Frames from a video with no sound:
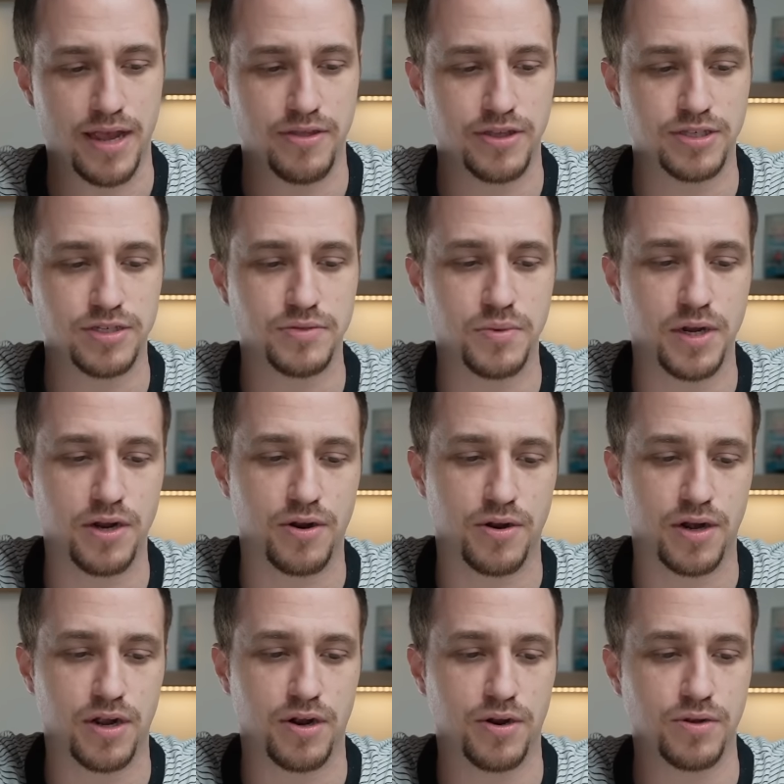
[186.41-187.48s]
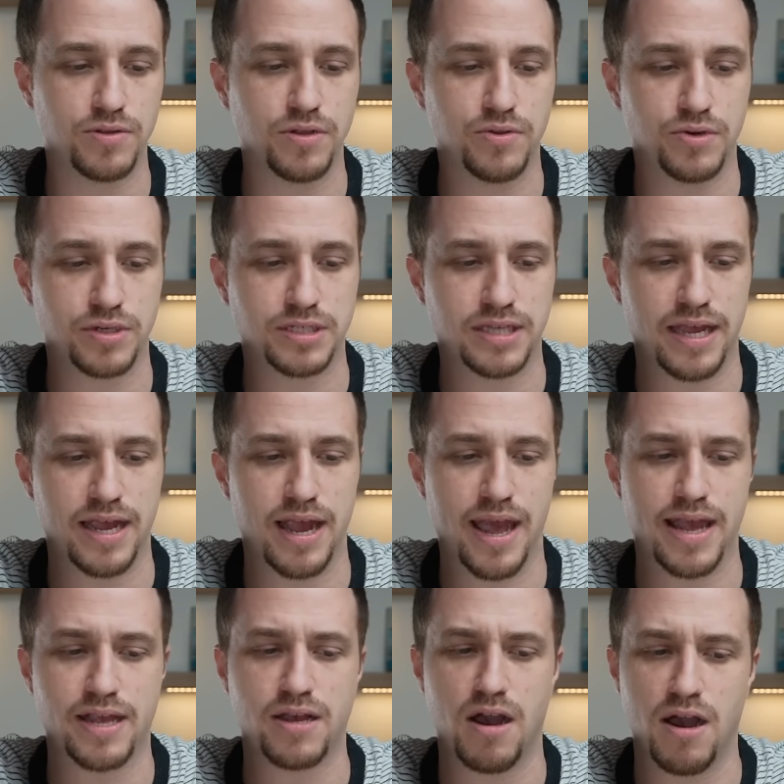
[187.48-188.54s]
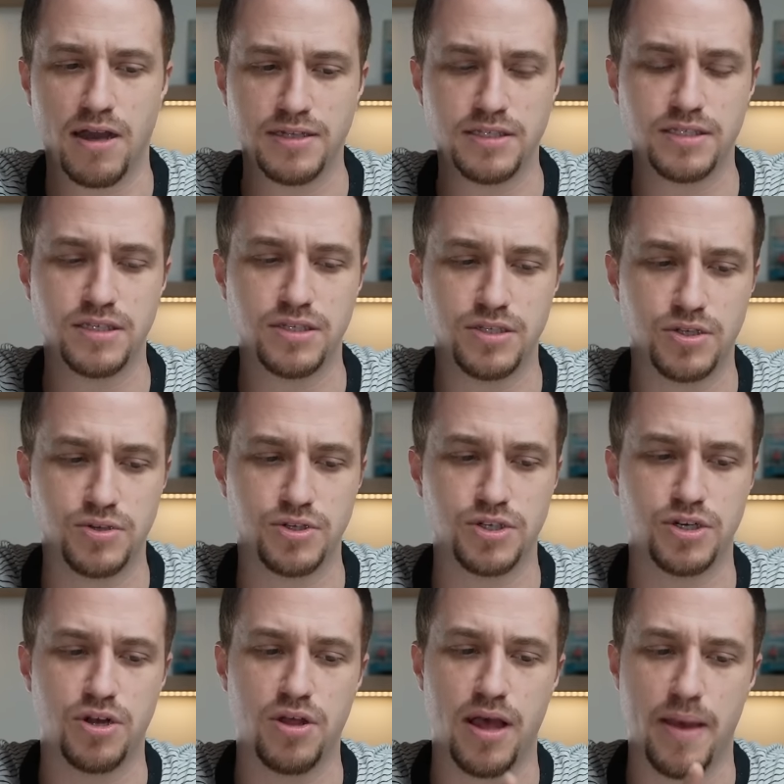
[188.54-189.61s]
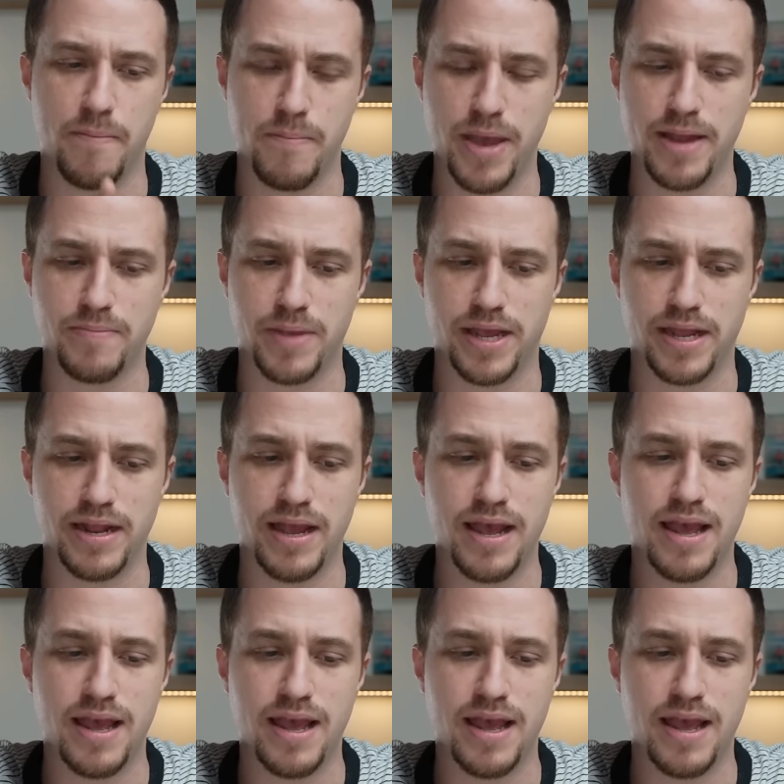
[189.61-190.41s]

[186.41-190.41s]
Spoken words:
This is what I heard. I heard the Lord say, a constitutional amendment